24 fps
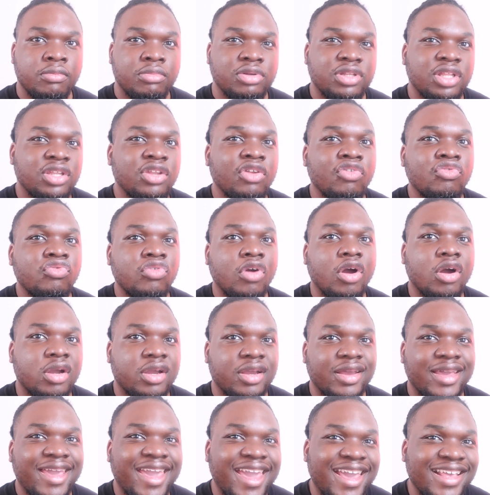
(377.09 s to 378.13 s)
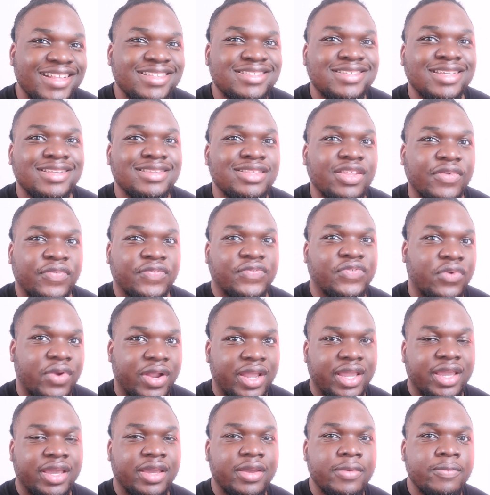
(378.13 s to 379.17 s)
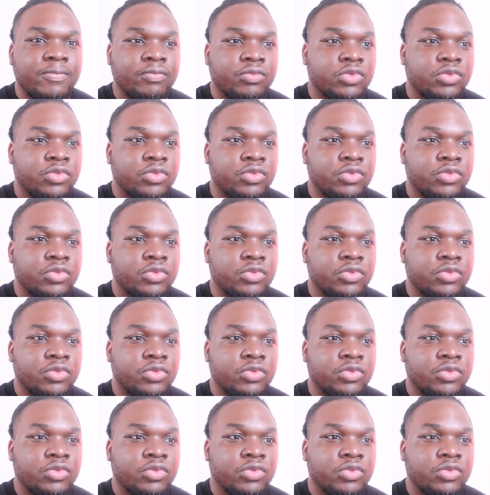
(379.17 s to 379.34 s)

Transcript: But then The Rock entered the fray,